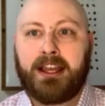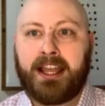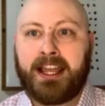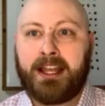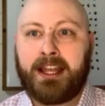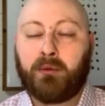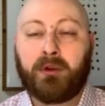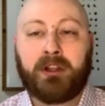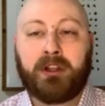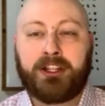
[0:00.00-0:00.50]

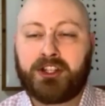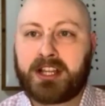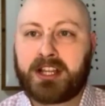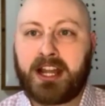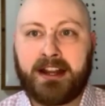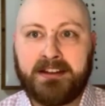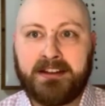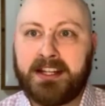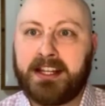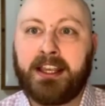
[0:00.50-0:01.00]
and really just
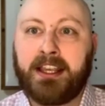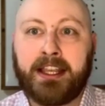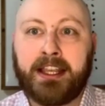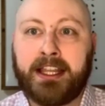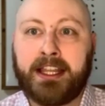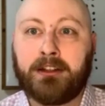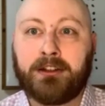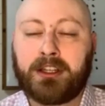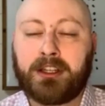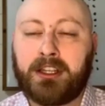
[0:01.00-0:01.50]
kind of digging
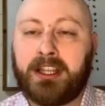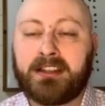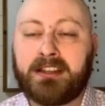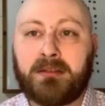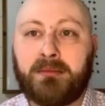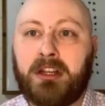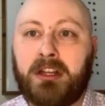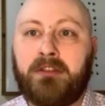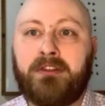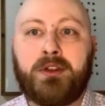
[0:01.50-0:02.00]
in, looking at
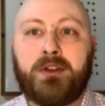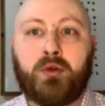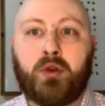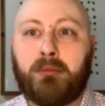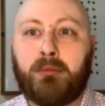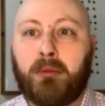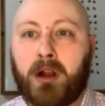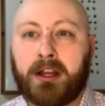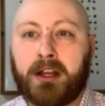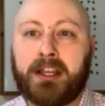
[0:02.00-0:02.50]
some individual
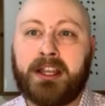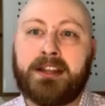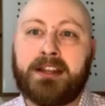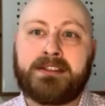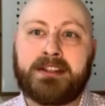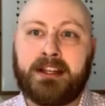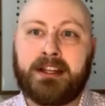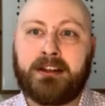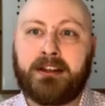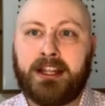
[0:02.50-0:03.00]

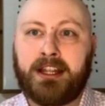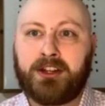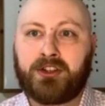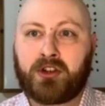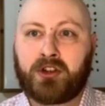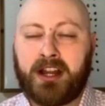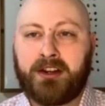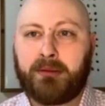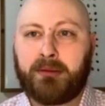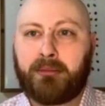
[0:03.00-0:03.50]
markets and
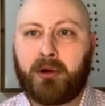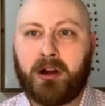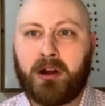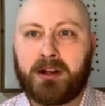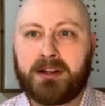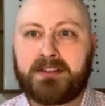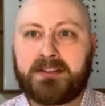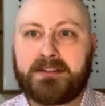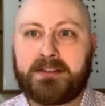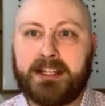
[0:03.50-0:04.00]
trying to
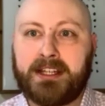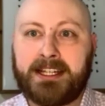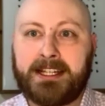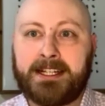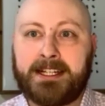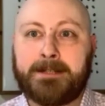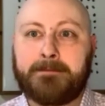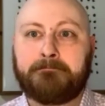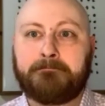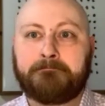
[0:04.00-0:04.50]
parse
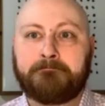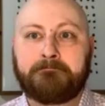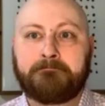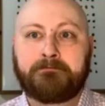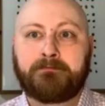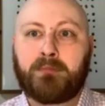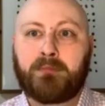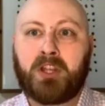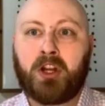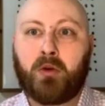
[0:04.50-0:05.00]

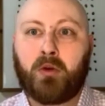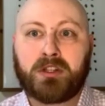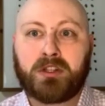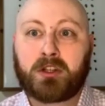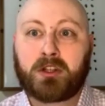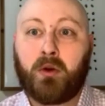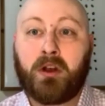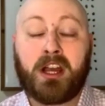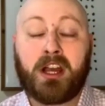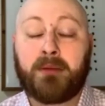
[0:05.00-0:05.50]
what's
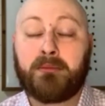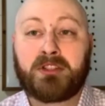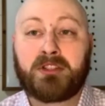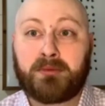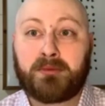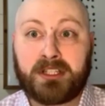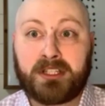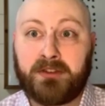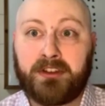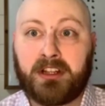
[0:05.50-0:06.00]
going on
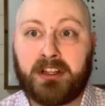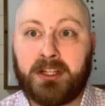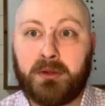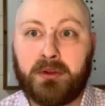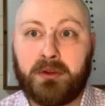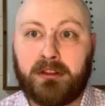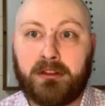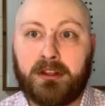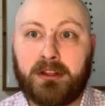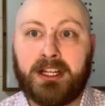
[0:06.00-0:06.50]
specifically
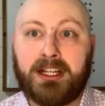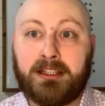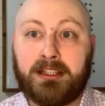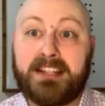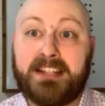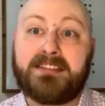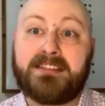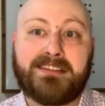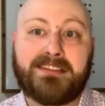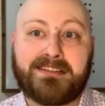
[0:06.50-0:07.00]
with
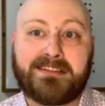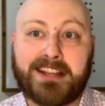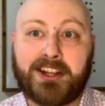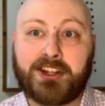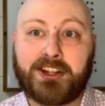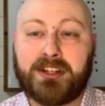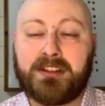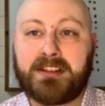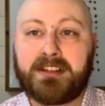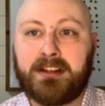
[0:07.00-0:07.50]
lease
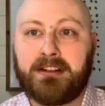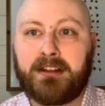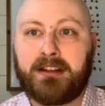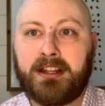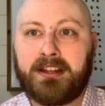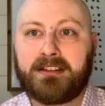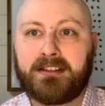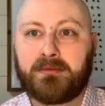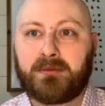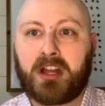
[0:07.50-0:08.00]
concessions
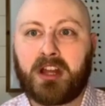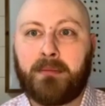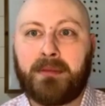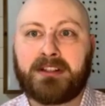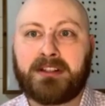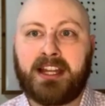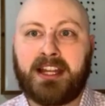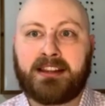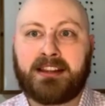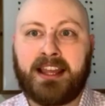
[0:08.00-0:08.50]
and some
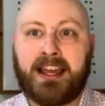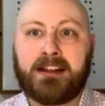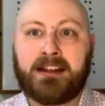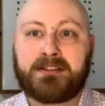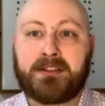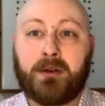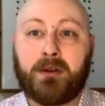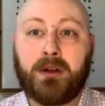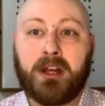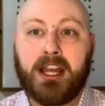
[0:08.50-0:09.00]
topics like that.
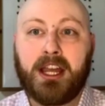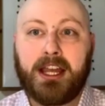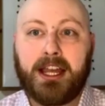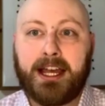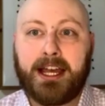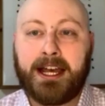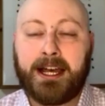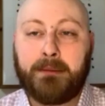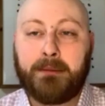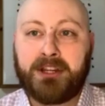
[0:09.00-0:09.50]
So
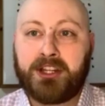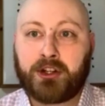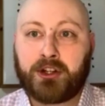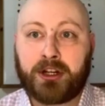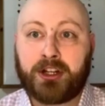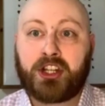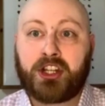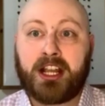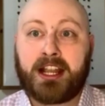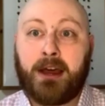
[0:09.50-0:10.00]
be sure
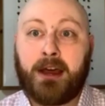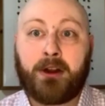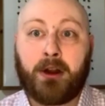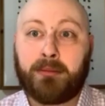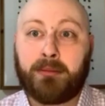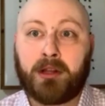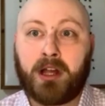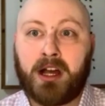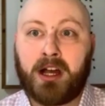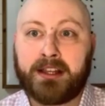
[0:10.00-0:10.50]
to check out our
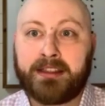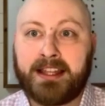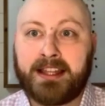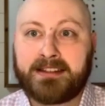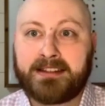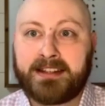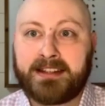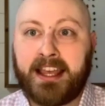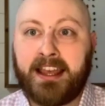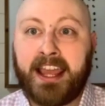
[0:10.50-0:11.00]
blog.
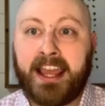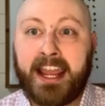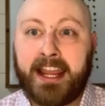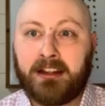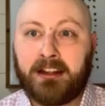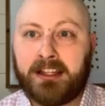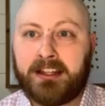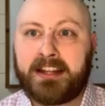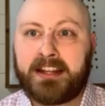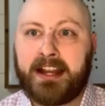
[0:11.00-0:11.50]
That's at
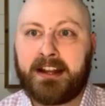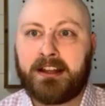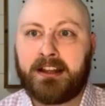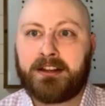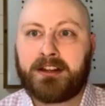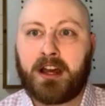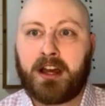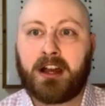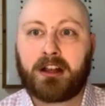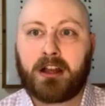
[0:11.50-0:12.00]

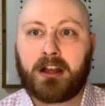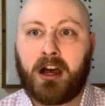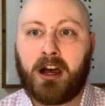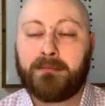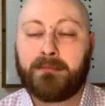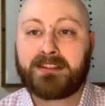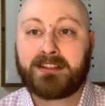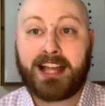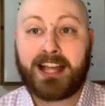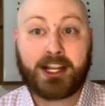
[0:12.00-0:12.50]

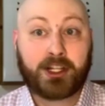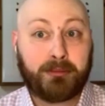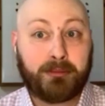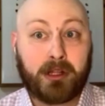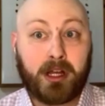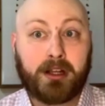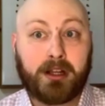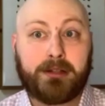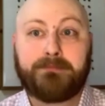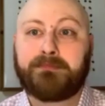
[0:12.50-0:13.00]

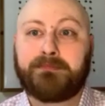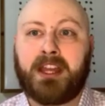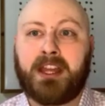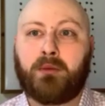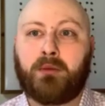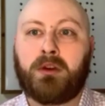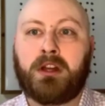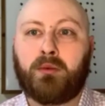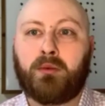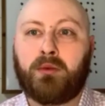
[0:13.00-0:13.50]
alndata.com/blog,
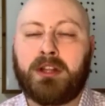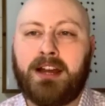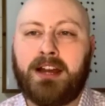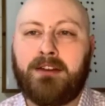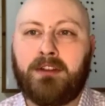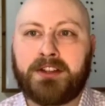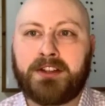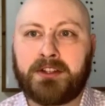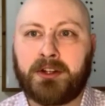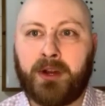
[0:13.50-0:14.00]
and we'll
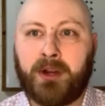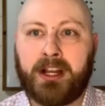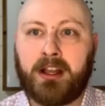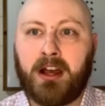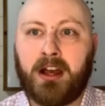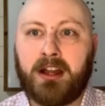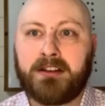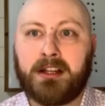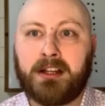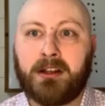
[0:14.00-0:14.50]
have lots of great
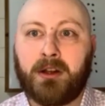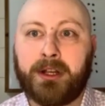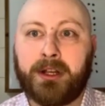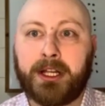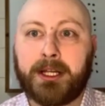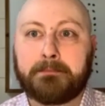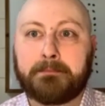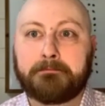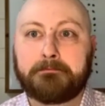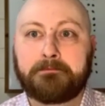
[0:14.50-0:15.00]
content going
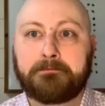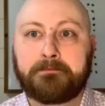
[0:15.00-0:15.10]
up.